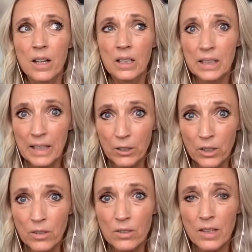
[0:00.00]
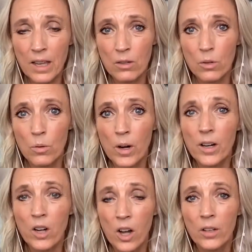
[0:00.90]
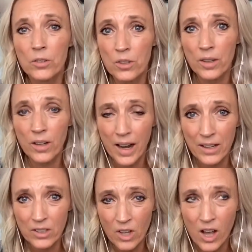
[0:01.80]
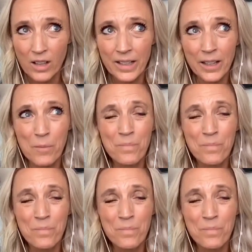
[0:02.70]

leaders and who are called to their highest calling.